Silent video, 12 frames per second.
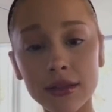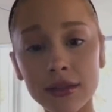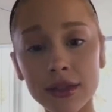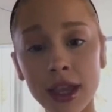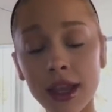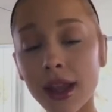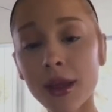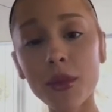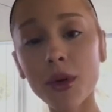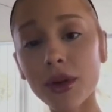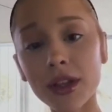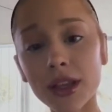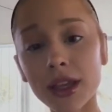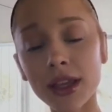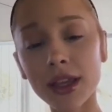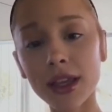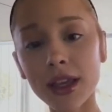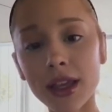eating
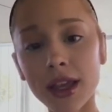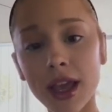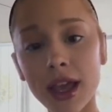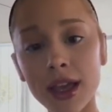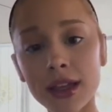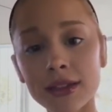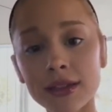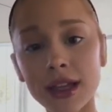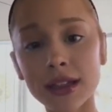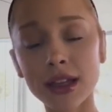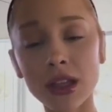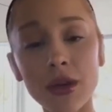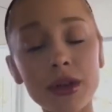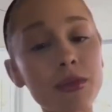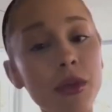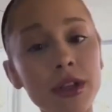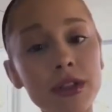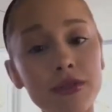poorly and at the lowest
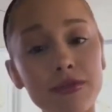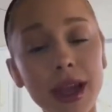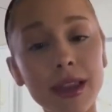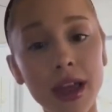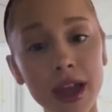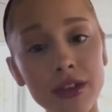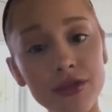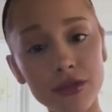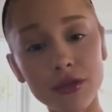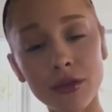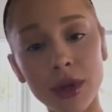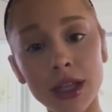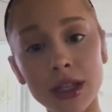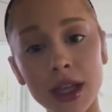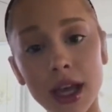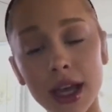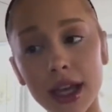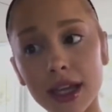point of my life when
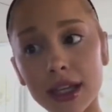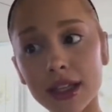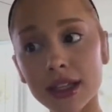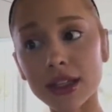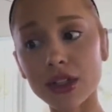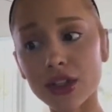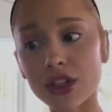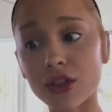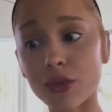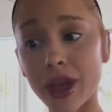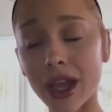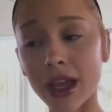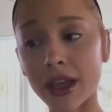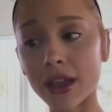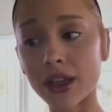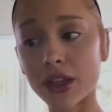I looked the way